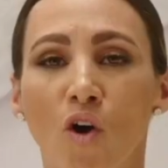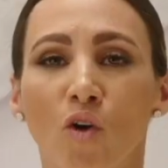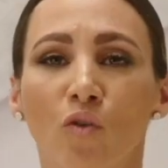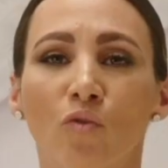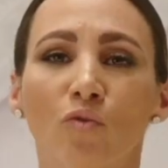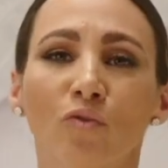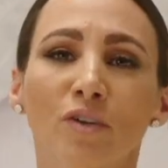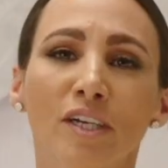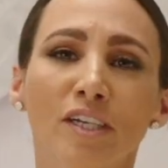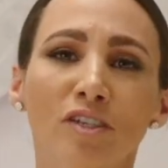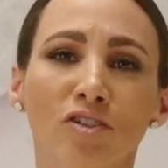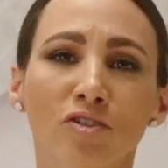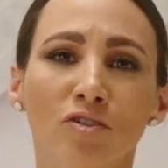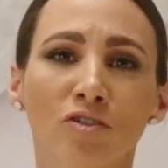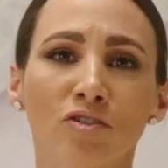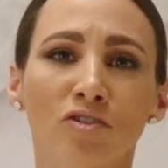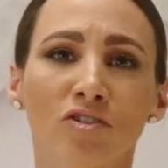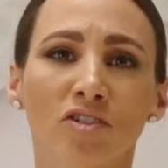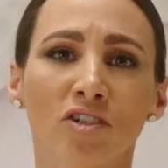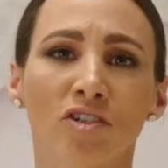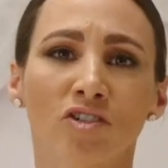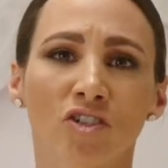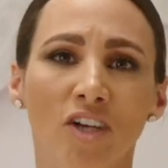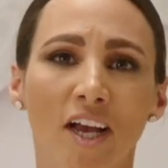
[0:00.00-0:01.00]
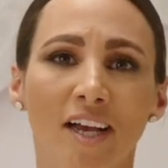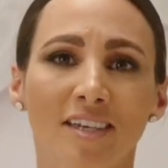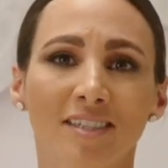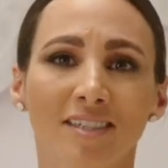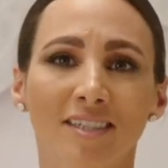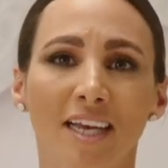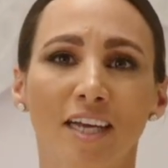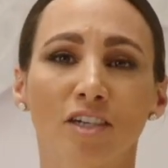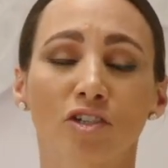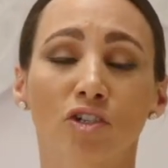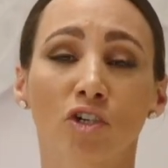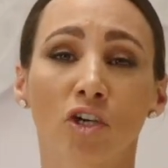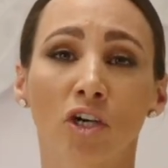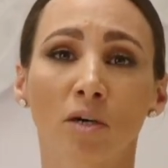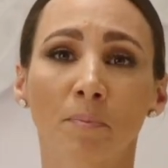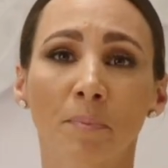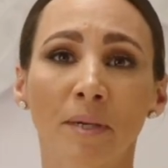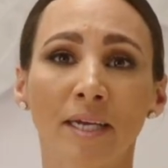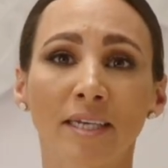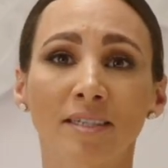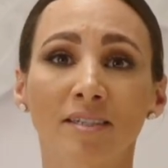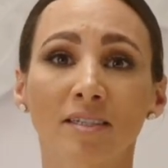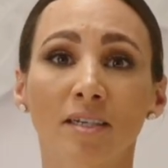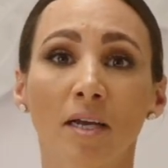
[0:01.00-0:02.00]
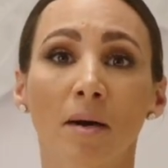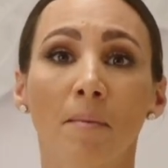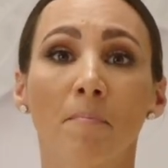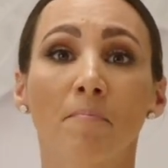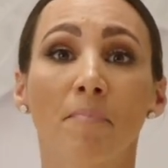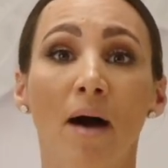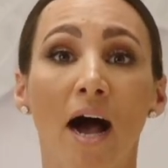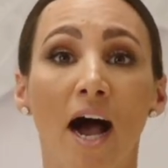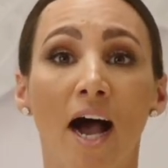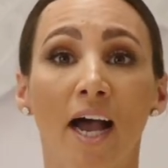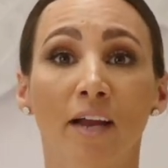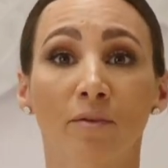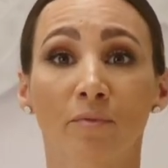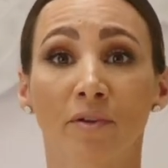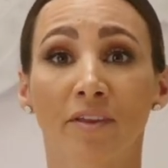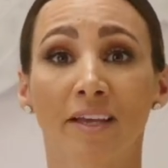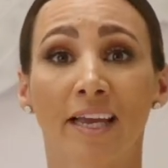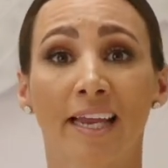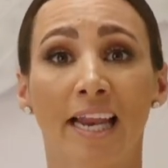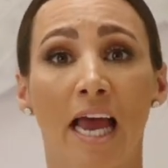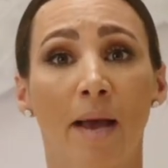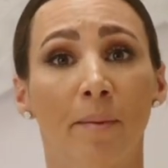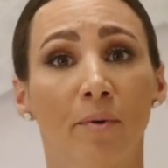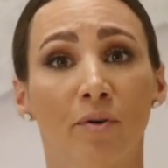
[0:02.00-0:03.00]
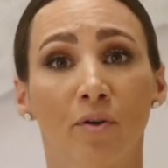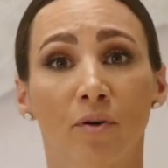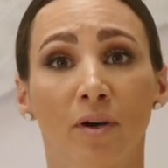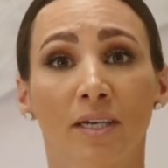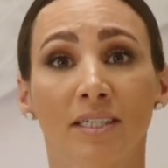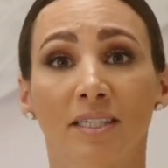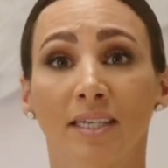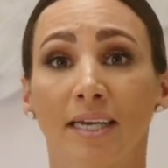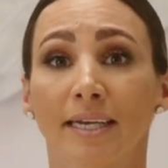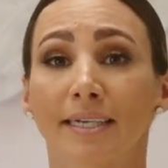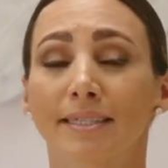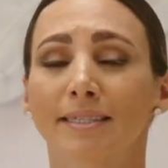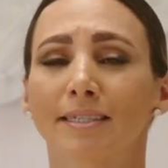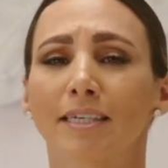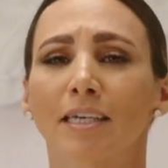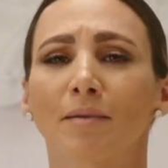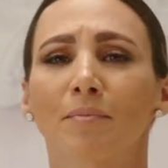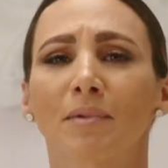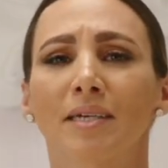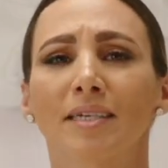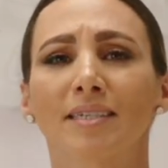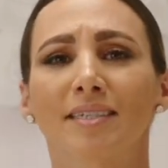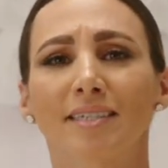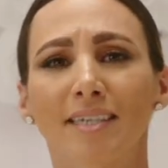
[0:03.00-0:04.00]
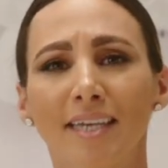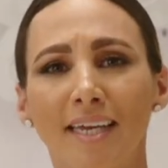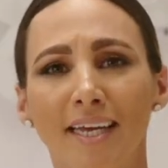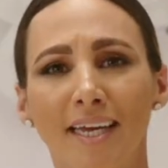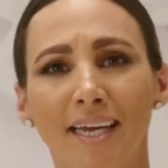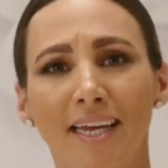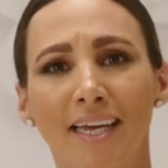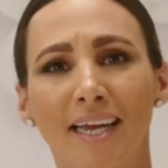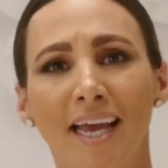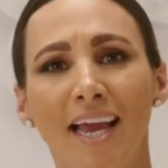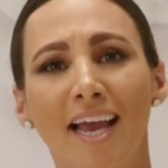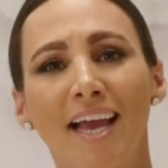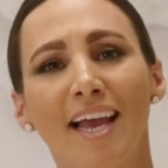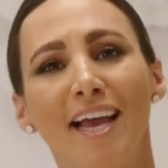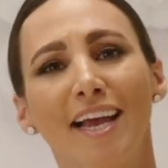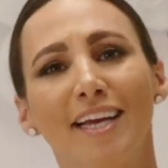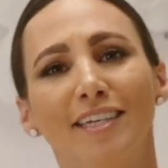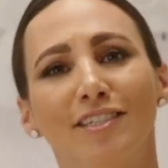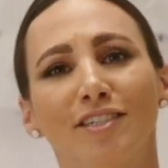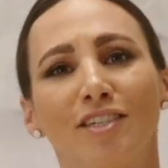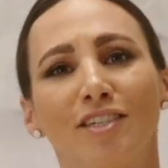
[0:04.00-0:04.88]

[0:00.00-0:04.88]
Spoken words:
Research suggests that terpenes combine with cannabinoids like CBD and